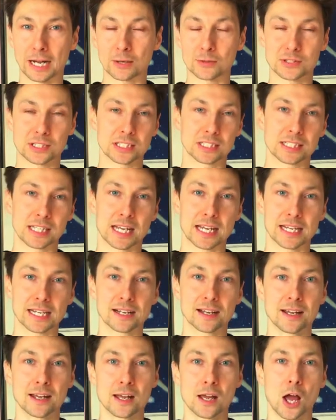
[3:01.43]
out
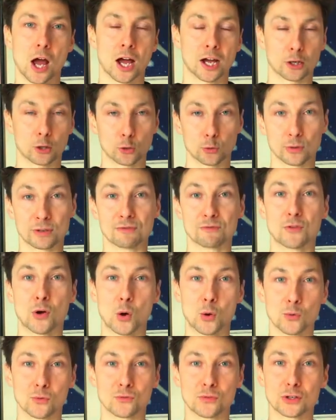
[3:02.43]
today are going to
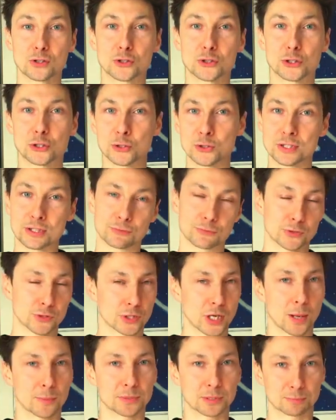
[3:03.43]
involve two different
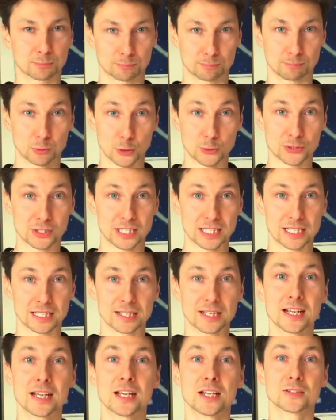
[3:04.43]
types of
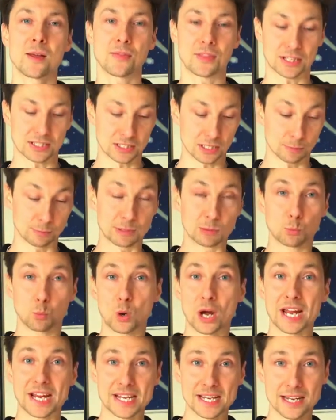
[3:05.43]
protein. That's going to be
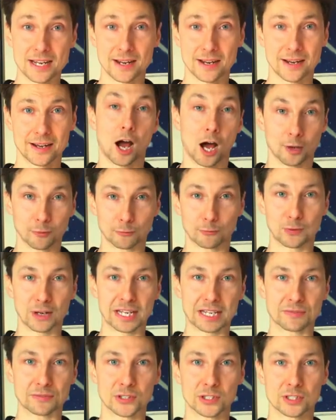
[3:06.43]
whey,
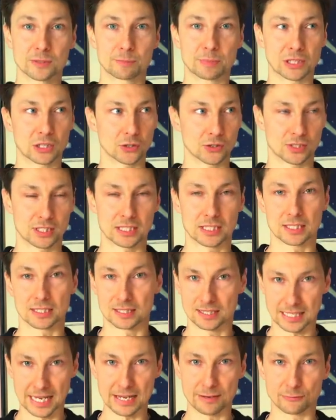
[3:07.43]
unflavoured, because this is
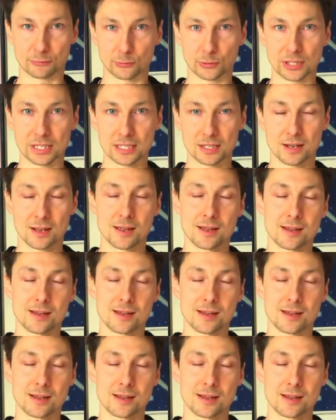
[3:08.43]
savoury,